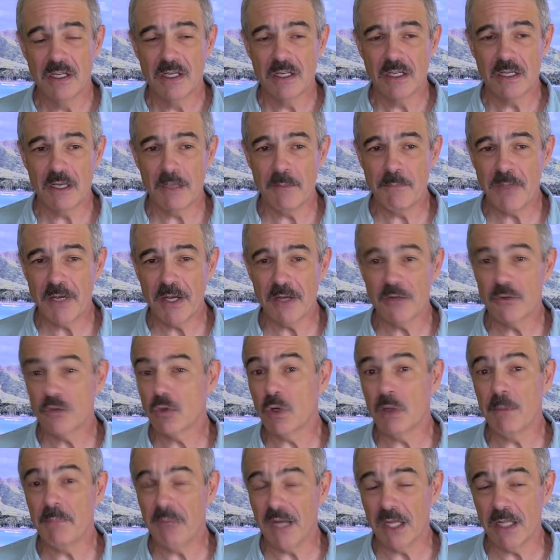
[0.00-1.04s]
compared
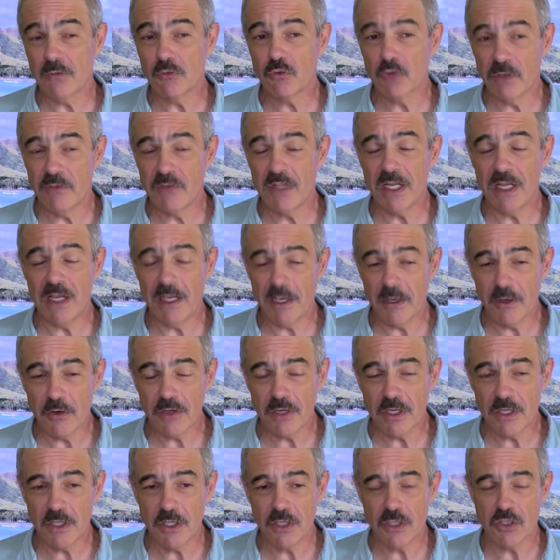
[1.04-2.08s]
to a belt-driven air
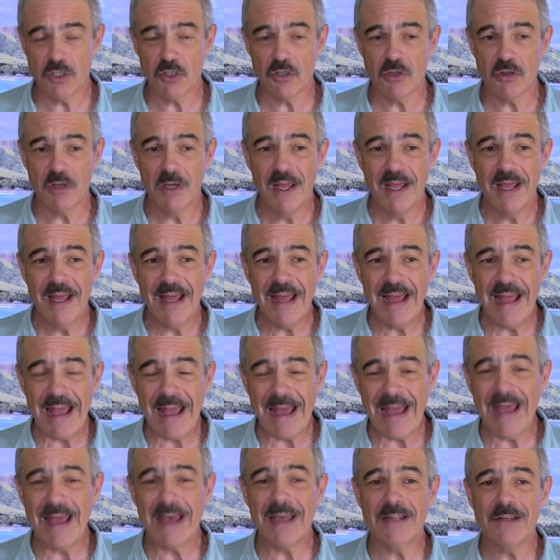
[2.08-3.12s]
conditioner.
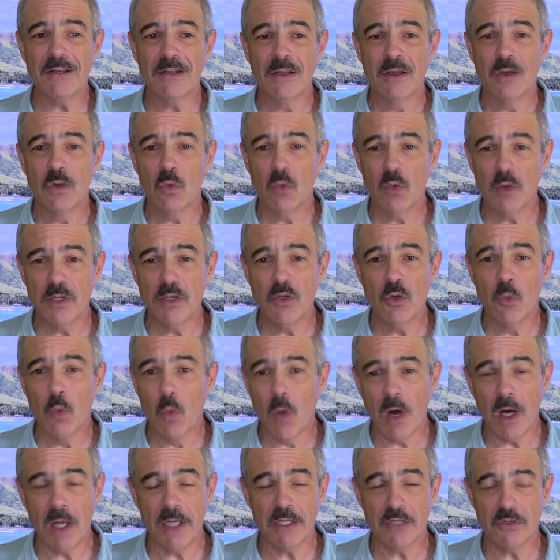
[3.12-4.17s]
And when you
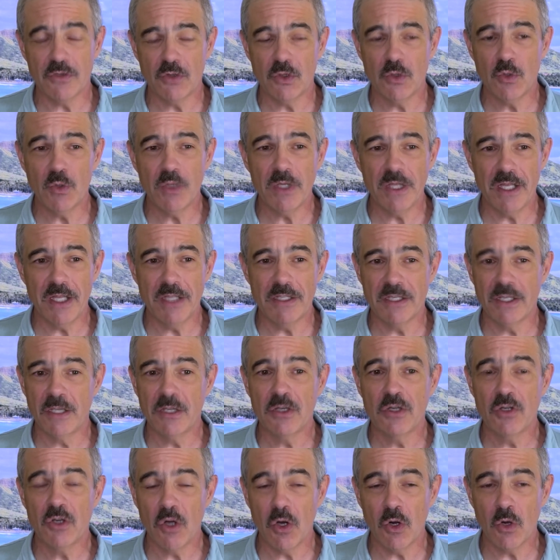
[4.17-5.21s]
want it to, it
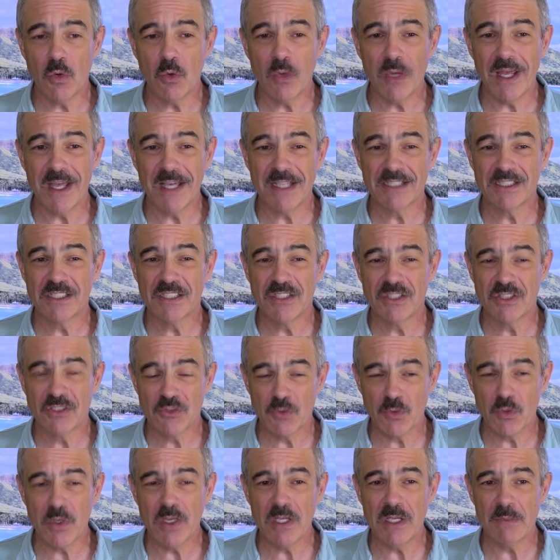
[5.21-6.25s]
can go
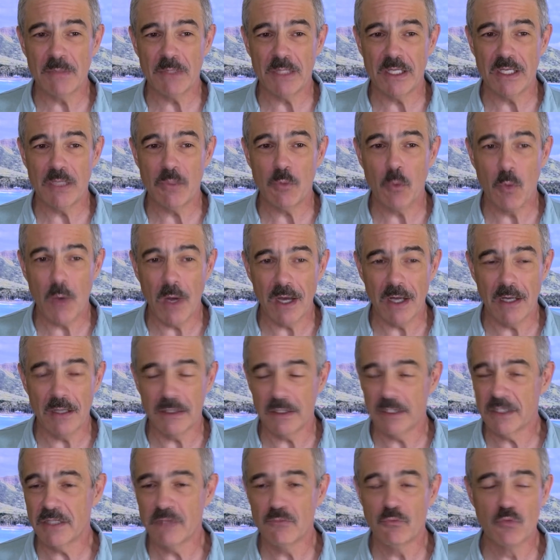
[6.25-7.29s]
extremely well.
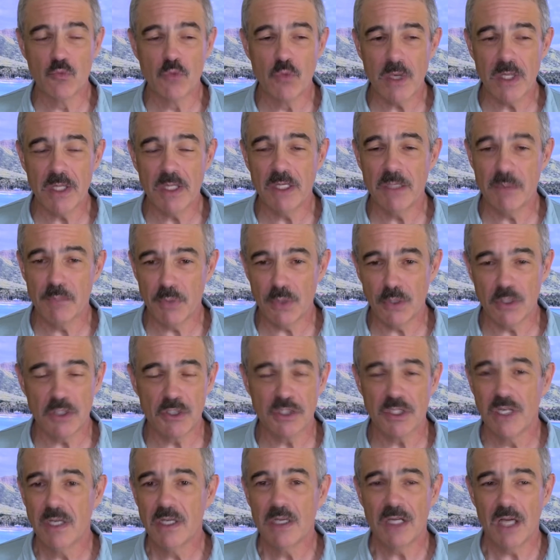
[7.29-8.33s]
It can really
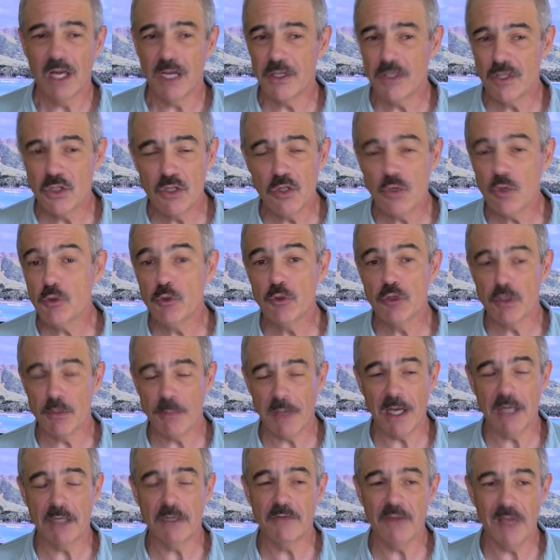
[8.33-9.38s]
push a huge
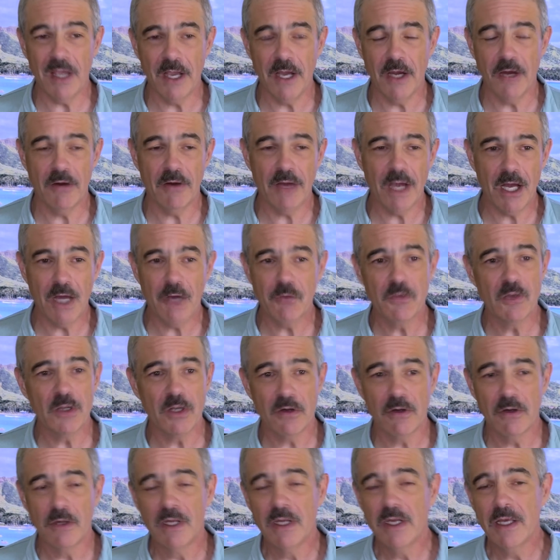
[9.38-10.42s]
amount of air out
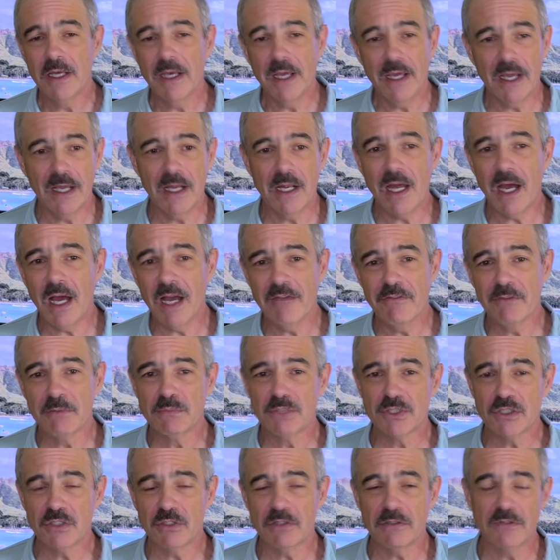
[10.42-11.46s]
there. And I've
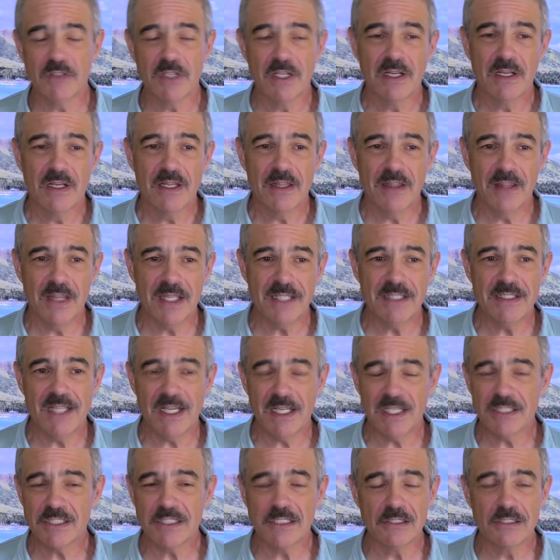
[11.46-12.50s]
observed that
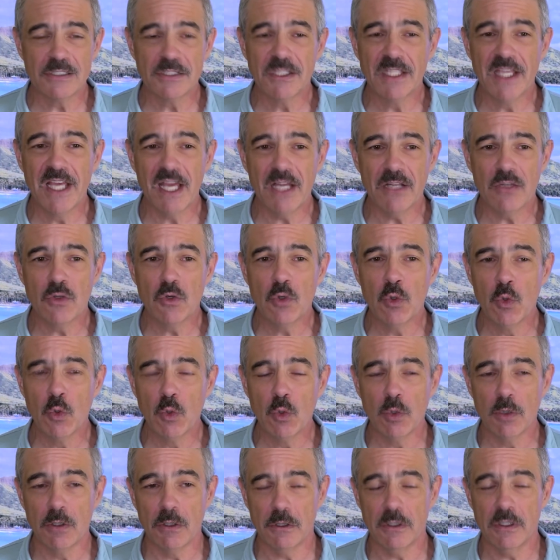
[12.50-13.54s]
Teslas get
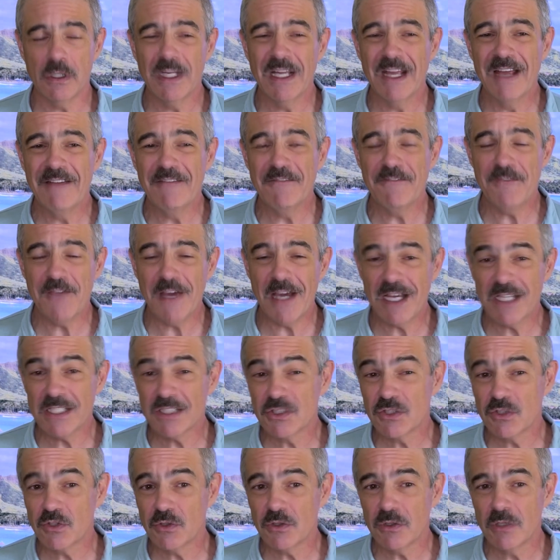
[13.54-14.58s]
cooler
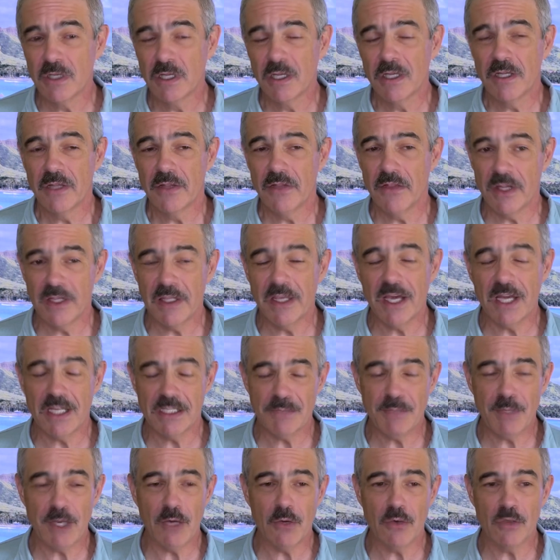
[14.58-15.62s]
faster than
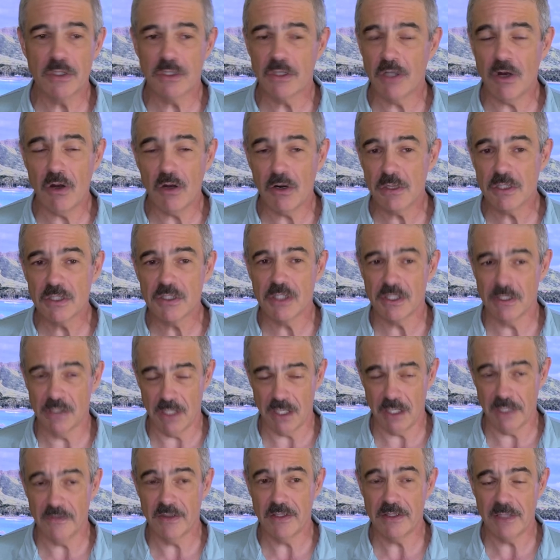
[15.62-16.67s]
gas-powered cars a
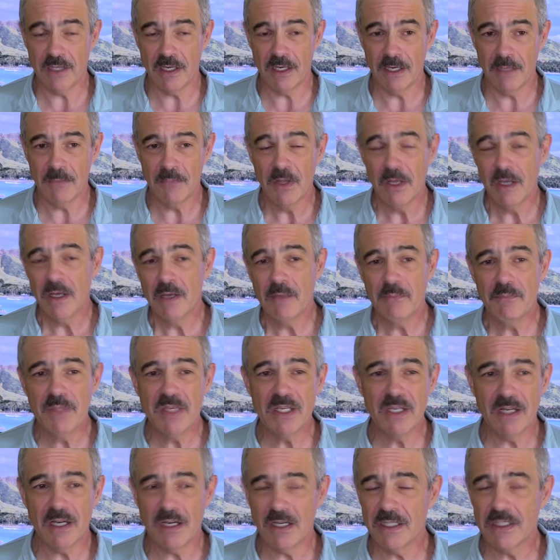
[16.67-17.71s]
lot of the time
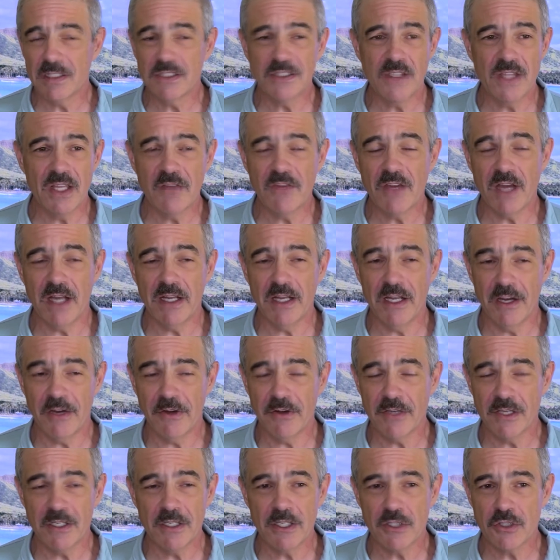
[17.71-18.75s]
because they've got air
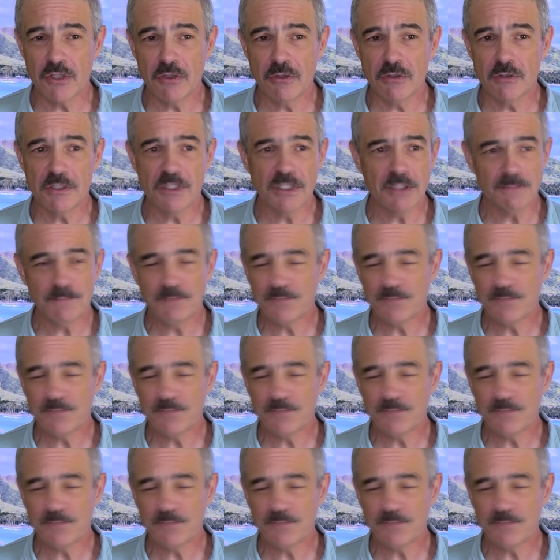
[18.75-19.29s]
conditioners